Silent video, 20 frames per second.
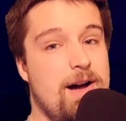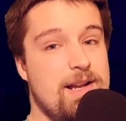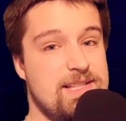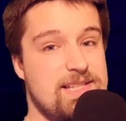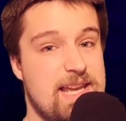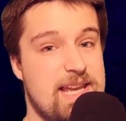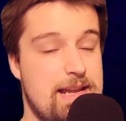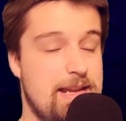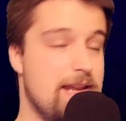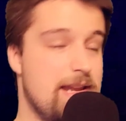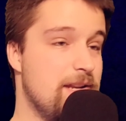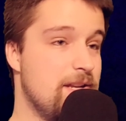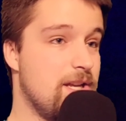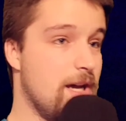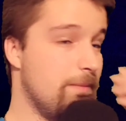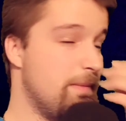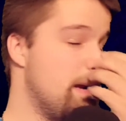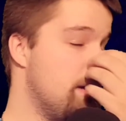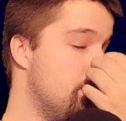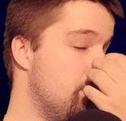take
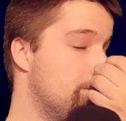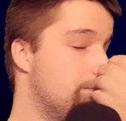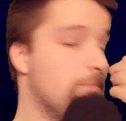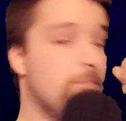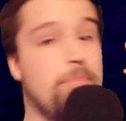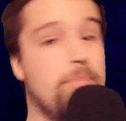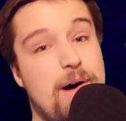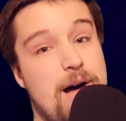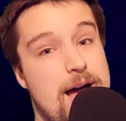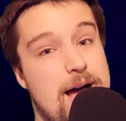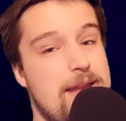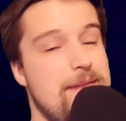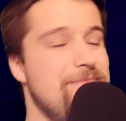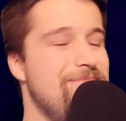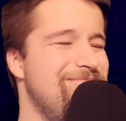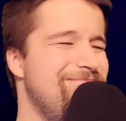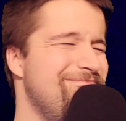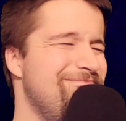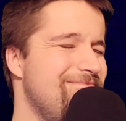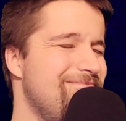incoming, but
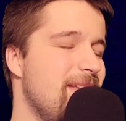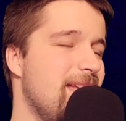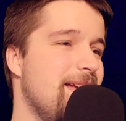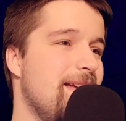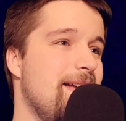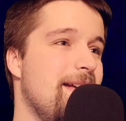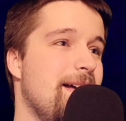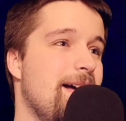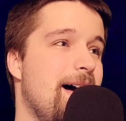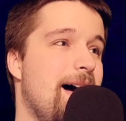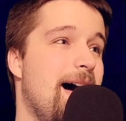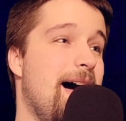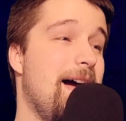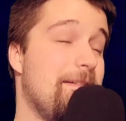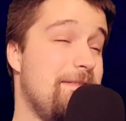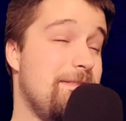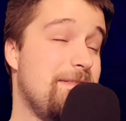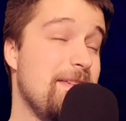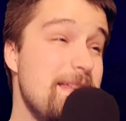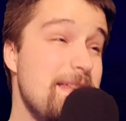I
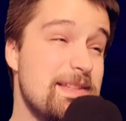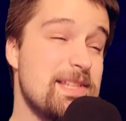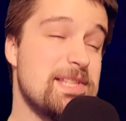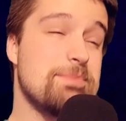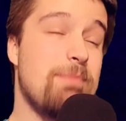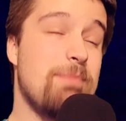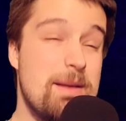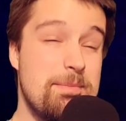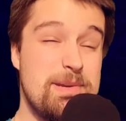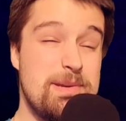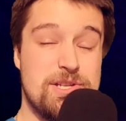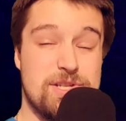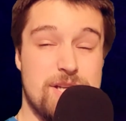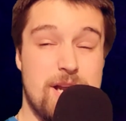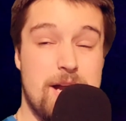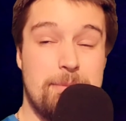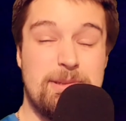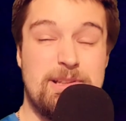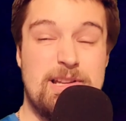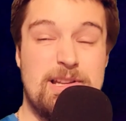think this might be
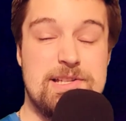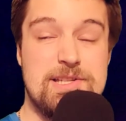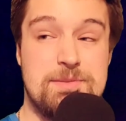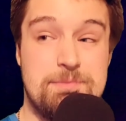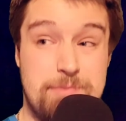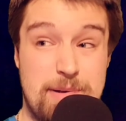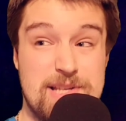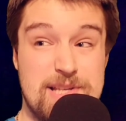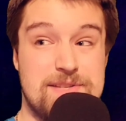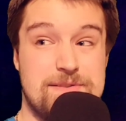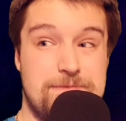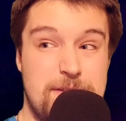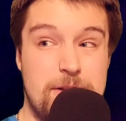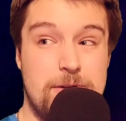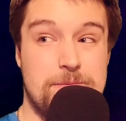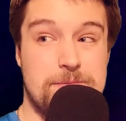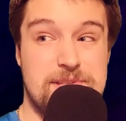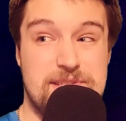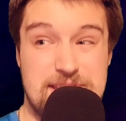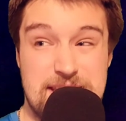Shyamalan's best
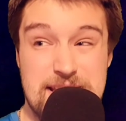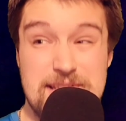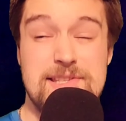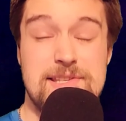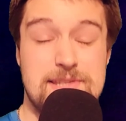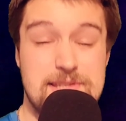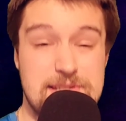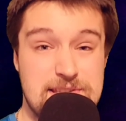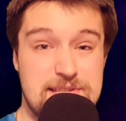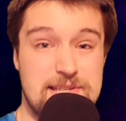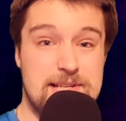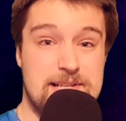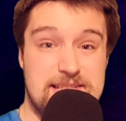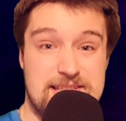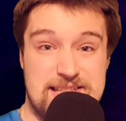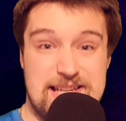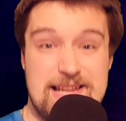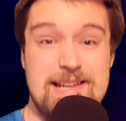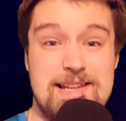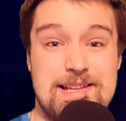film since The Sixth
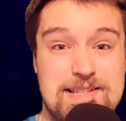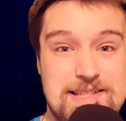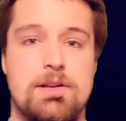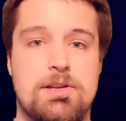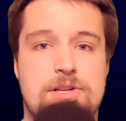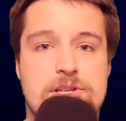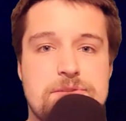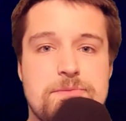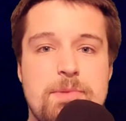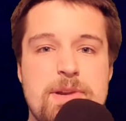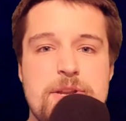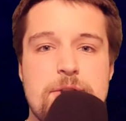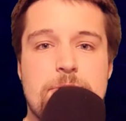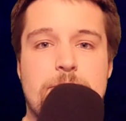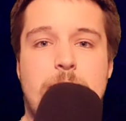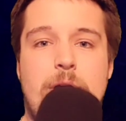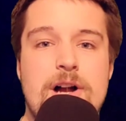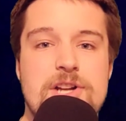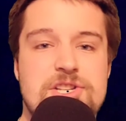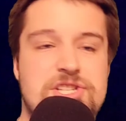Sense. Because when you're
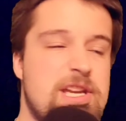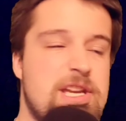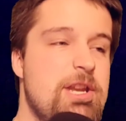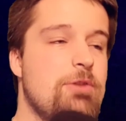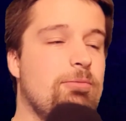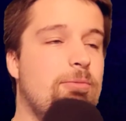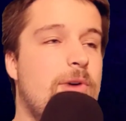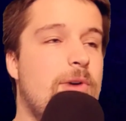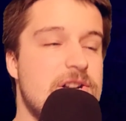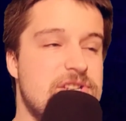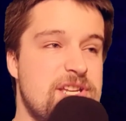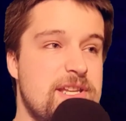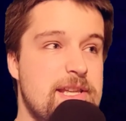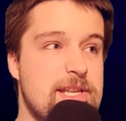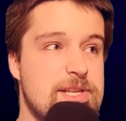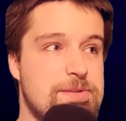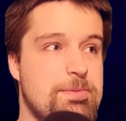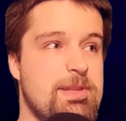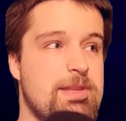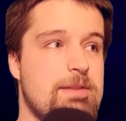watching
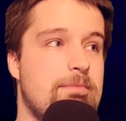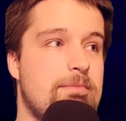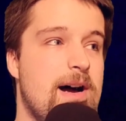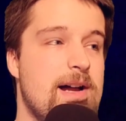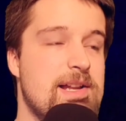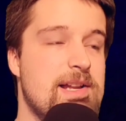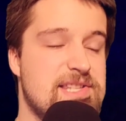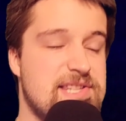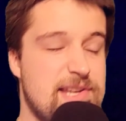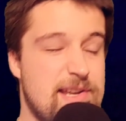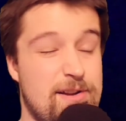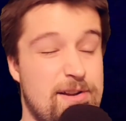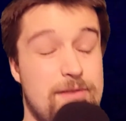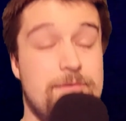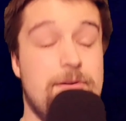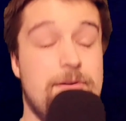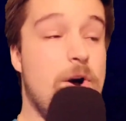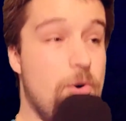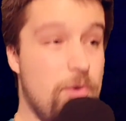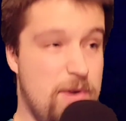this with the mindset
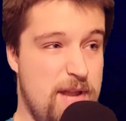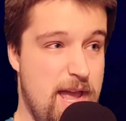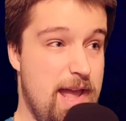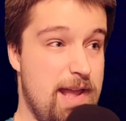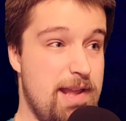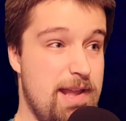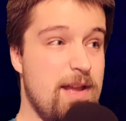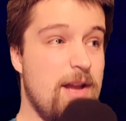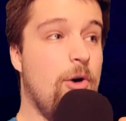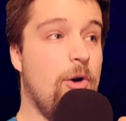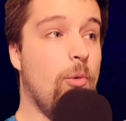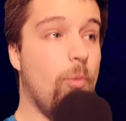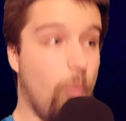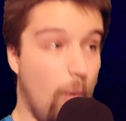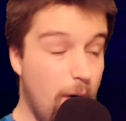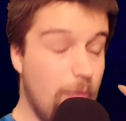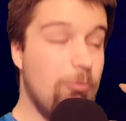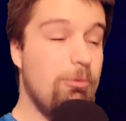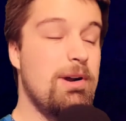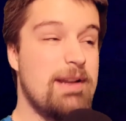of, okay,
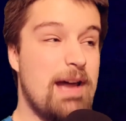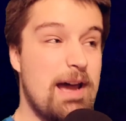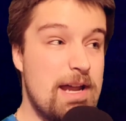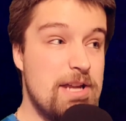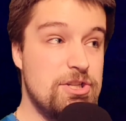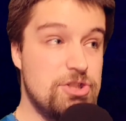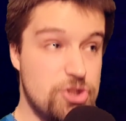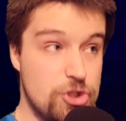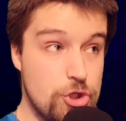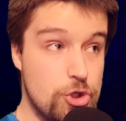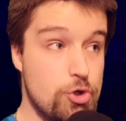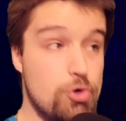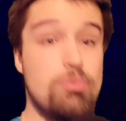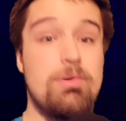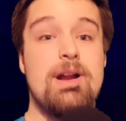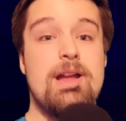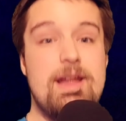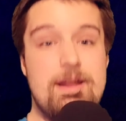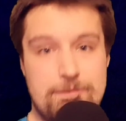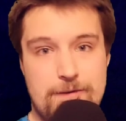what would I
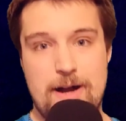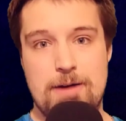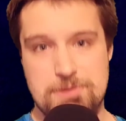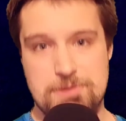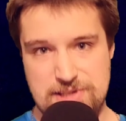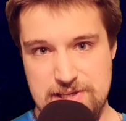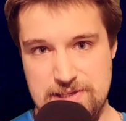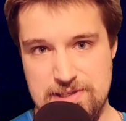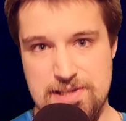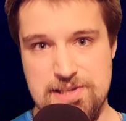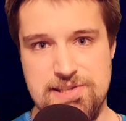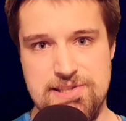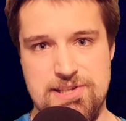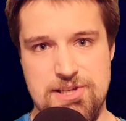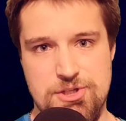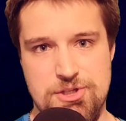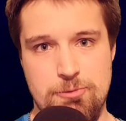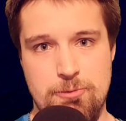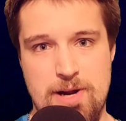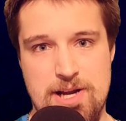do if I was in this
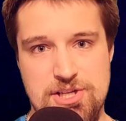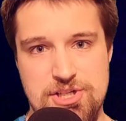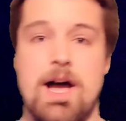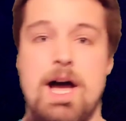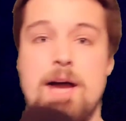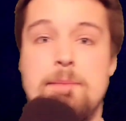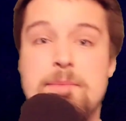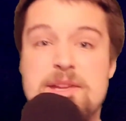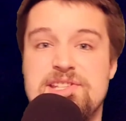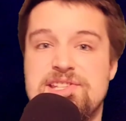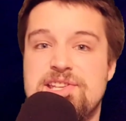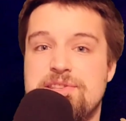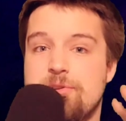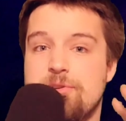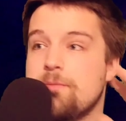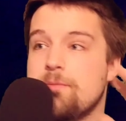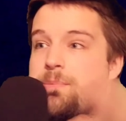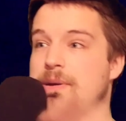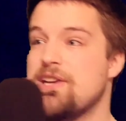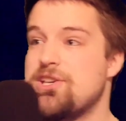situation? I mean, sit
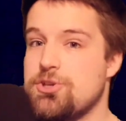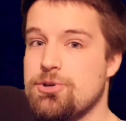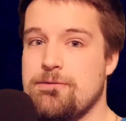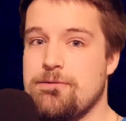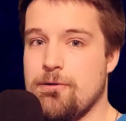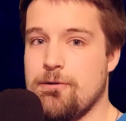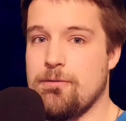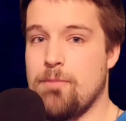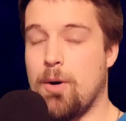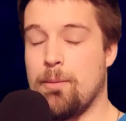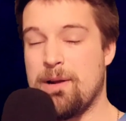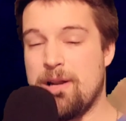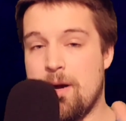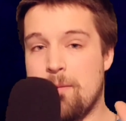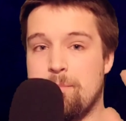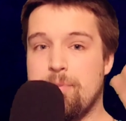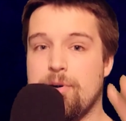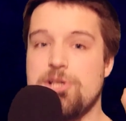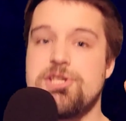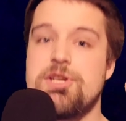there and picture it for a moment. A
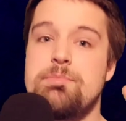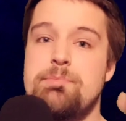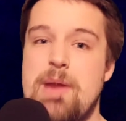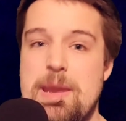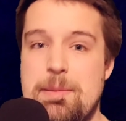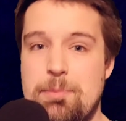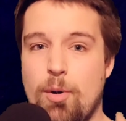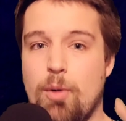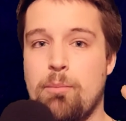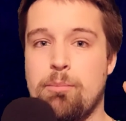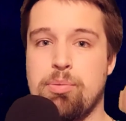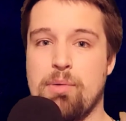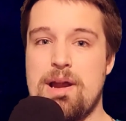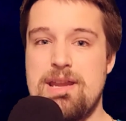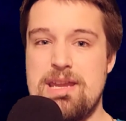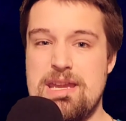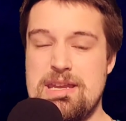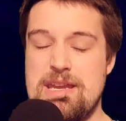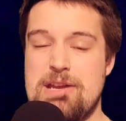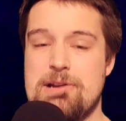bunch of people
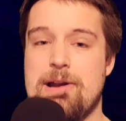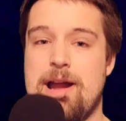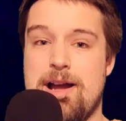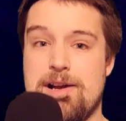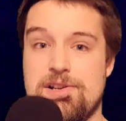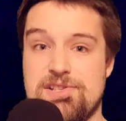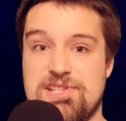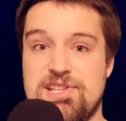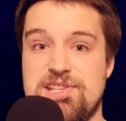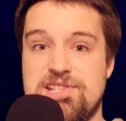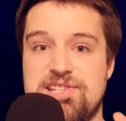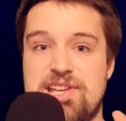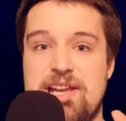break into your house and say,